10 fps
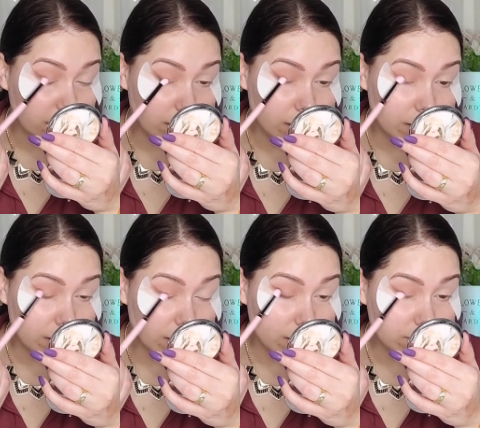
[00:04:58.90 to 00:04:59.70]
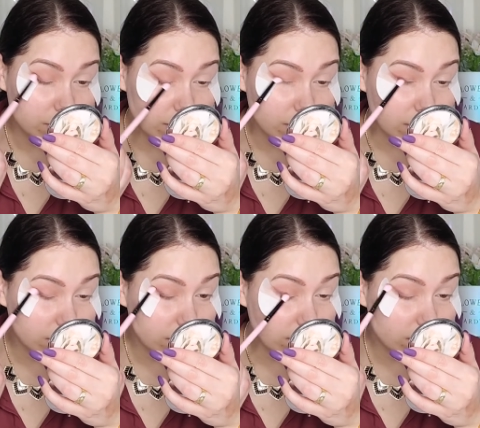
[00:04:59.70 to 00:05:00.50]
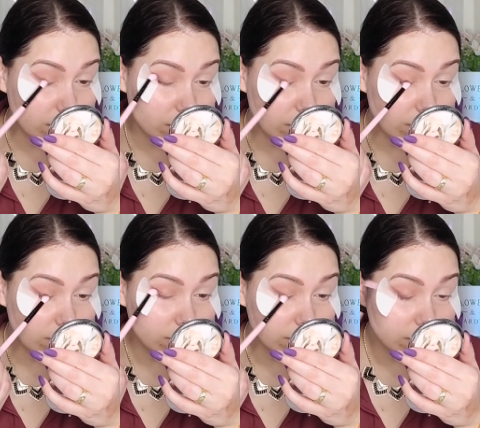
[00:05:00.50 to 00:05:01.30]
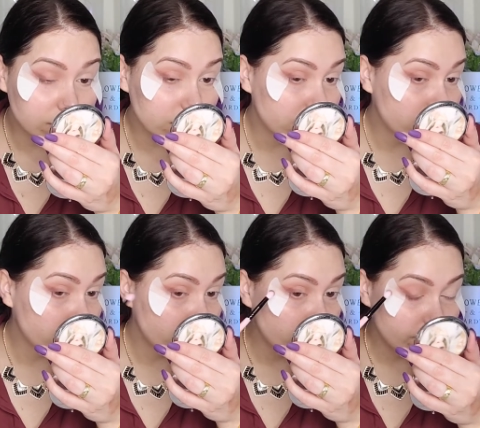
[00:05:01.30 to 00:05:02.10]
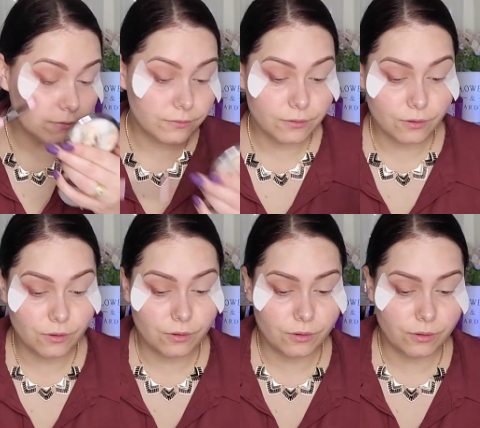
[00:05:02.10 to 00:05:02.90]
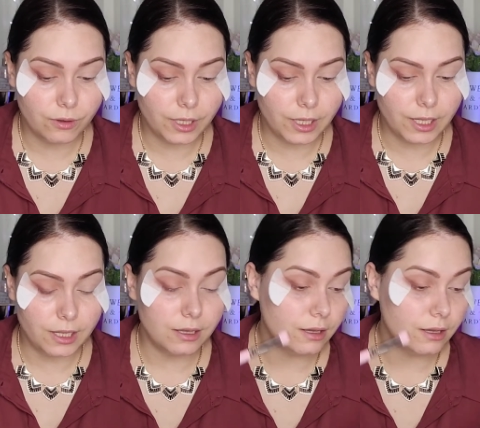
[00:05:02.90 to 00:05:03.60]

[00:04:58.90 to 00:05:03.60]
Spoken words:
And I'm just gonna go for a